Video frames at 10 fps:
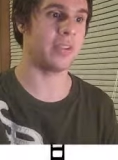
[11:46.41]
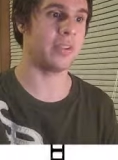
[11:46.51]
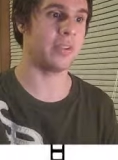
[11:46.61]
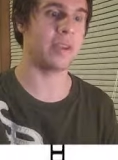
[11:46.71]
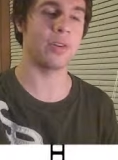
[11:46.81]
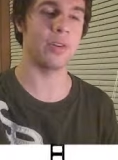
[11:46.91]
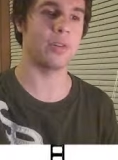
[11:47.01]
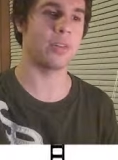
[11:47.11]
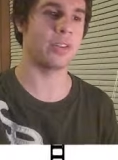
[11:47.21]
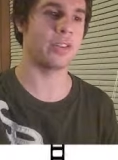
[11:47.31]
if you've
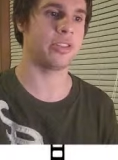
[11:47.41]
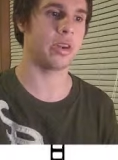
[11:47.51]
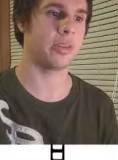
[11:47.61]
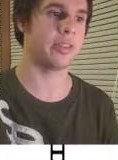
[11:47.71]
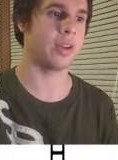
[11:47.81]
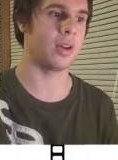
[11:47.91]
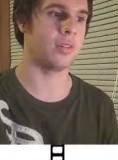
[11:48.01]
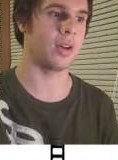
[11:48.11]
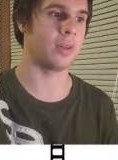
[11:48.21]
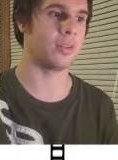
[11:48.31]
never seen the show
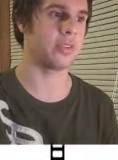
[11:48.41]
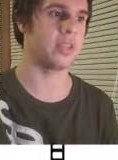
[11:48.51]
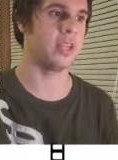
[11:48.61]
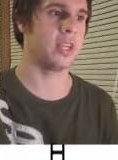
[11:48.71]
itself, um, just